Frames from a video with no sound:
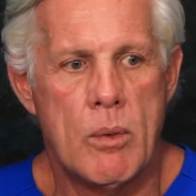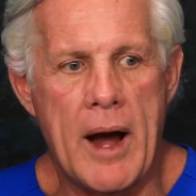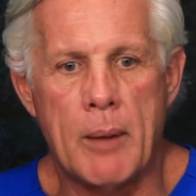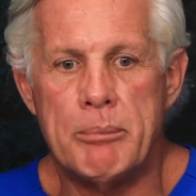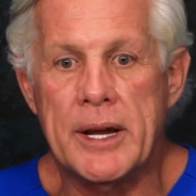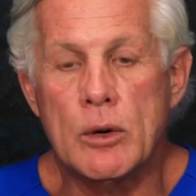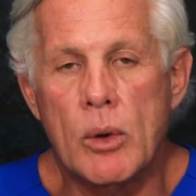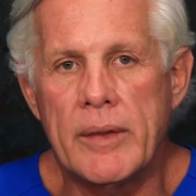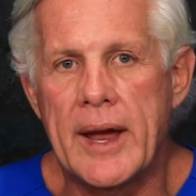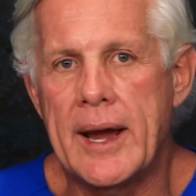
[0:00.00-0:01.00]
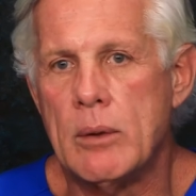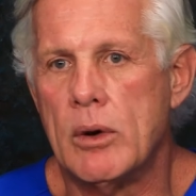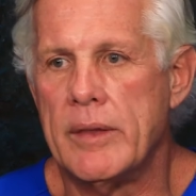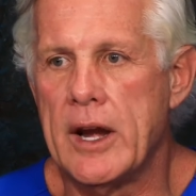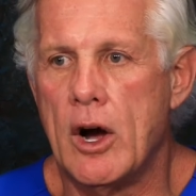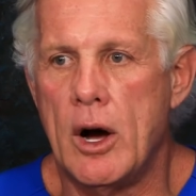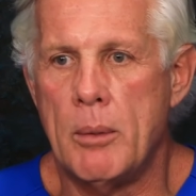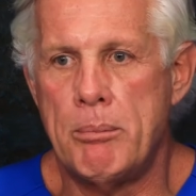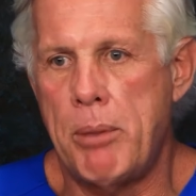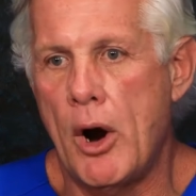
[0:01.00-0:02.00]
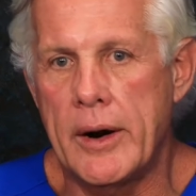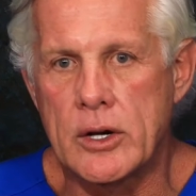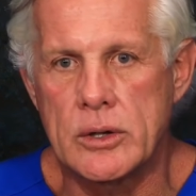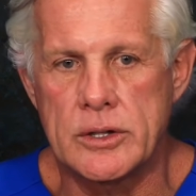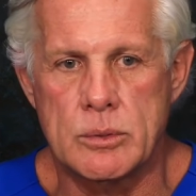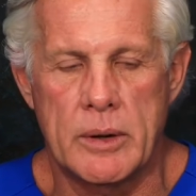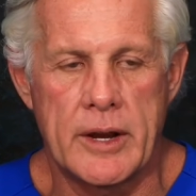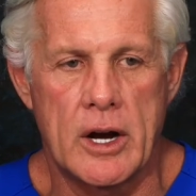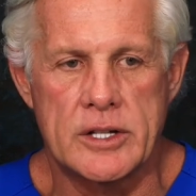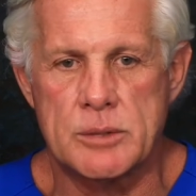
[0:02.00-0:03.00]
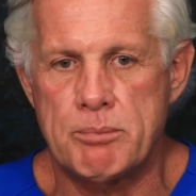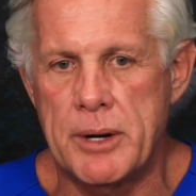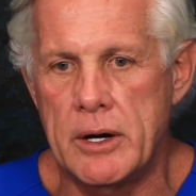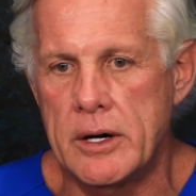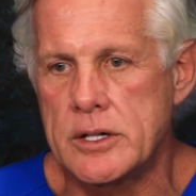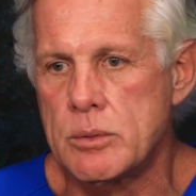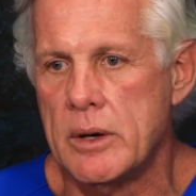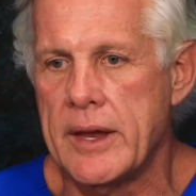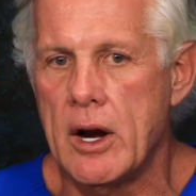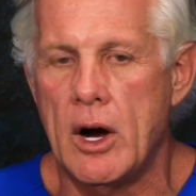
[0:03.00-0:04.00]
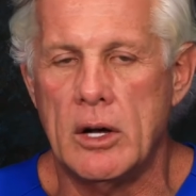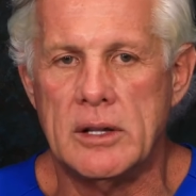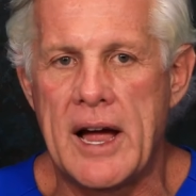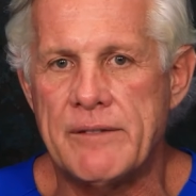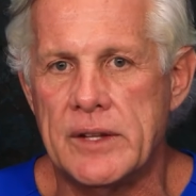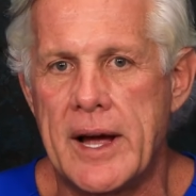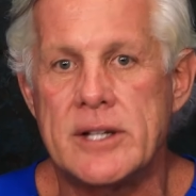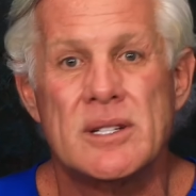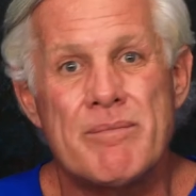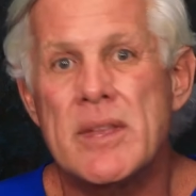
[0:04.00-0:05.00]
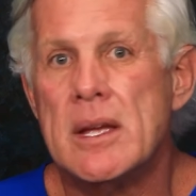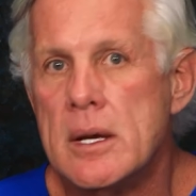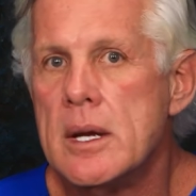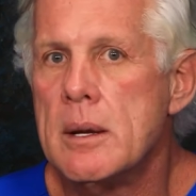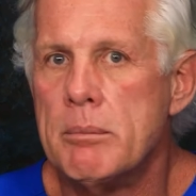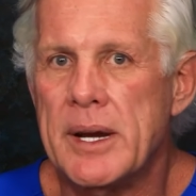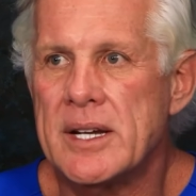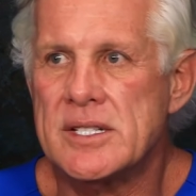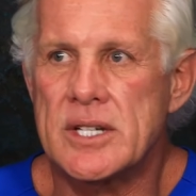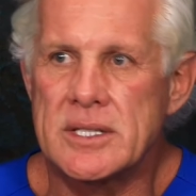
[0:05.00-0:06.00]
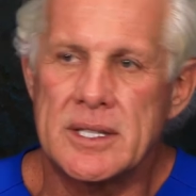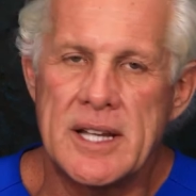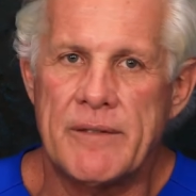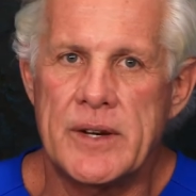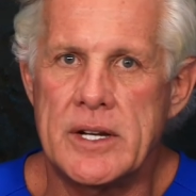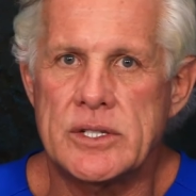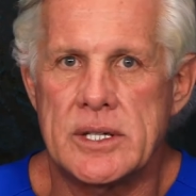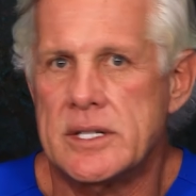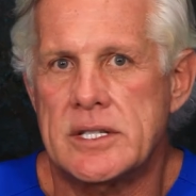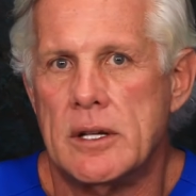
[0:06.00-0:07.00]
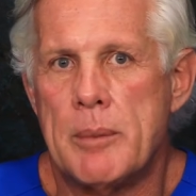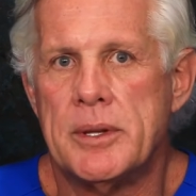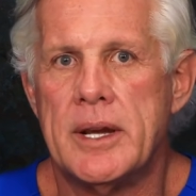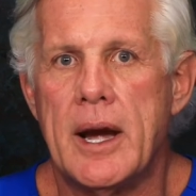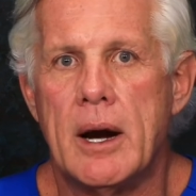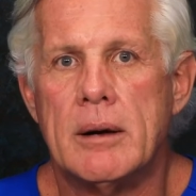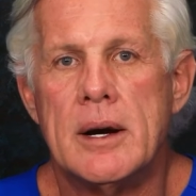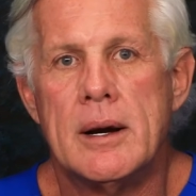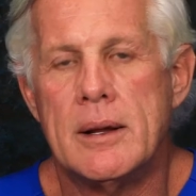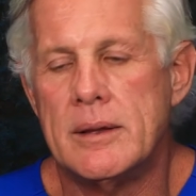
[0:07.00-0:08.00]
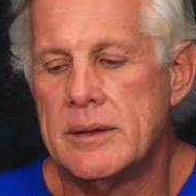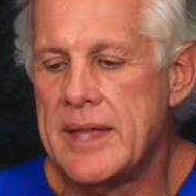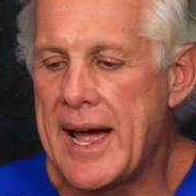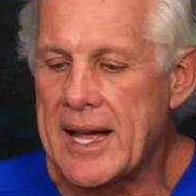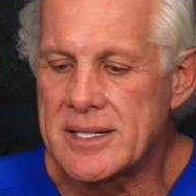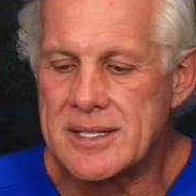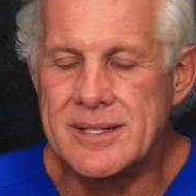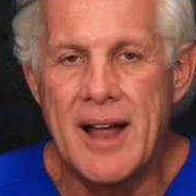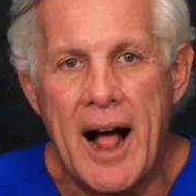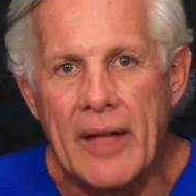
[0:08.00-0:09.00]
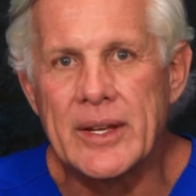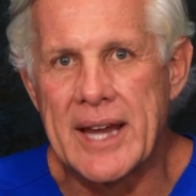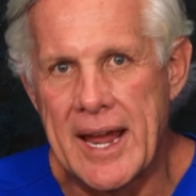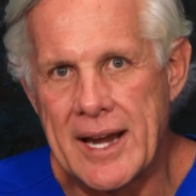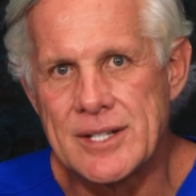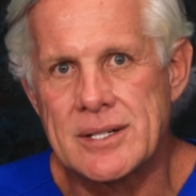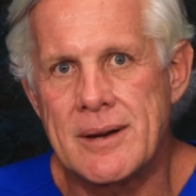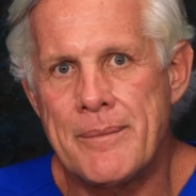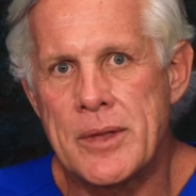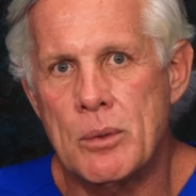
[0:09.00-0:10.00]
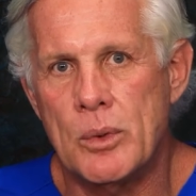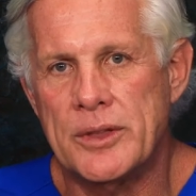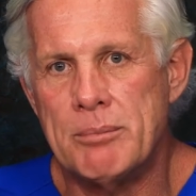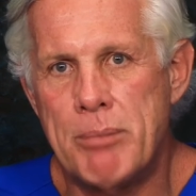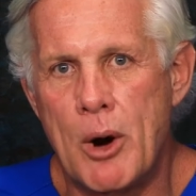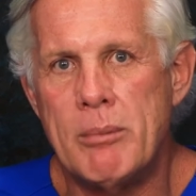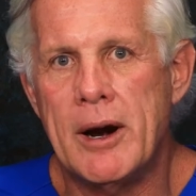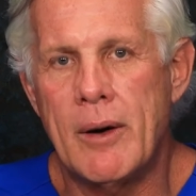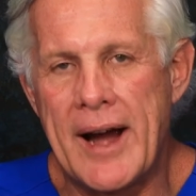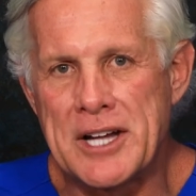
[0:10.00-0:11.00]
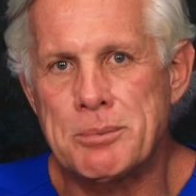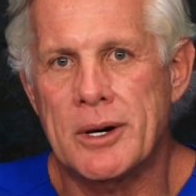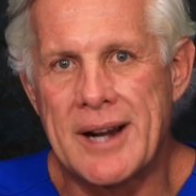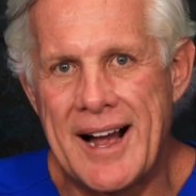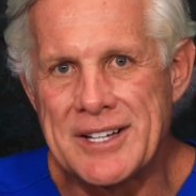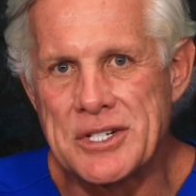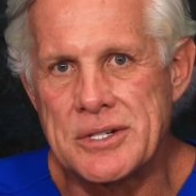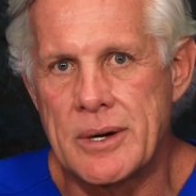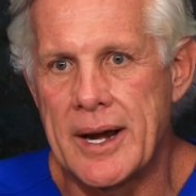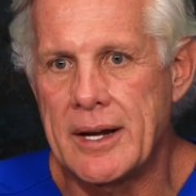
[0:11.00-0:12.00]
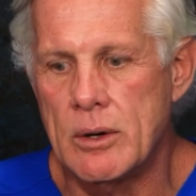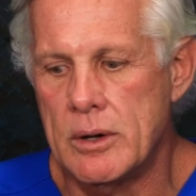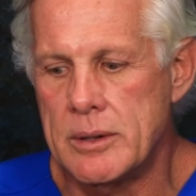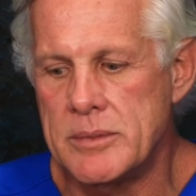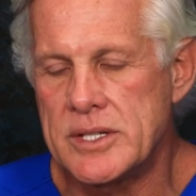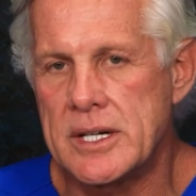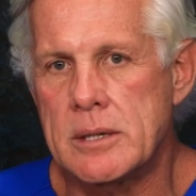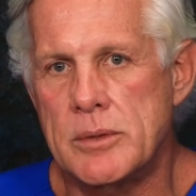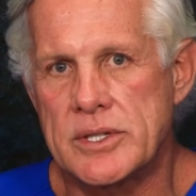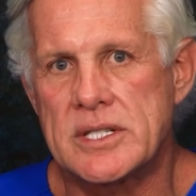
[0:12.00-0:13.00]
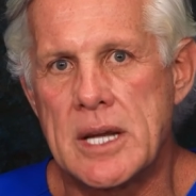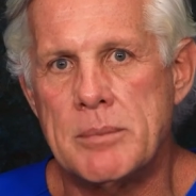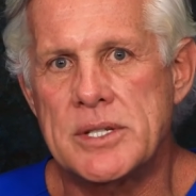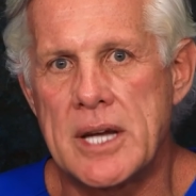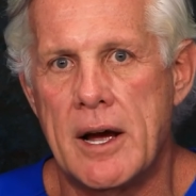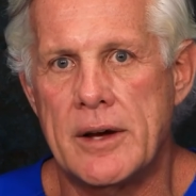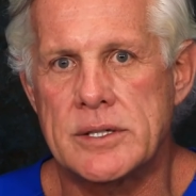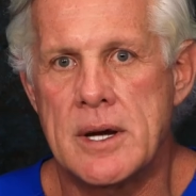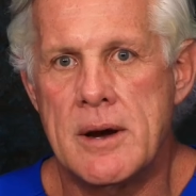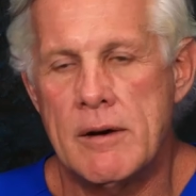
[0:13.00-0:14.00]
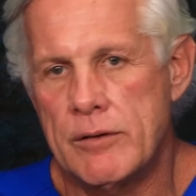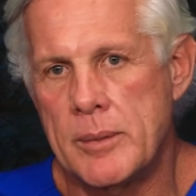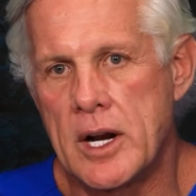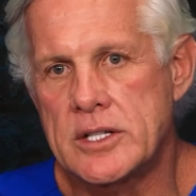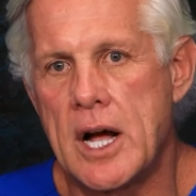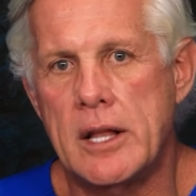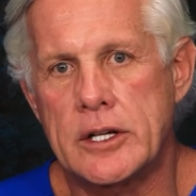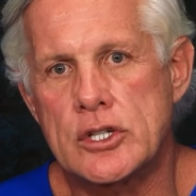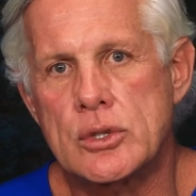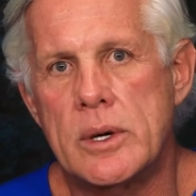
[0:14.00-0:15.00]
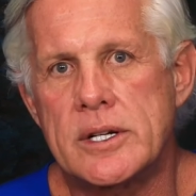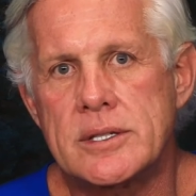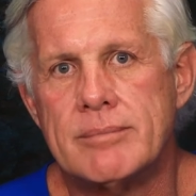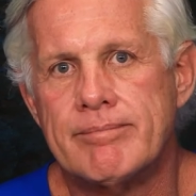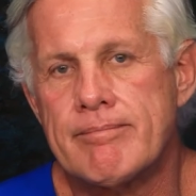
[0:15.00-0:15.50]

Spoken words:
How big were they? Were they all particles? Were they all spheres? Were they all lyophilized? Because just the definition is still up in the air. That's not the case with the bone marrow aspirate concentrate or the mesenchymal stem cells from an autologous source.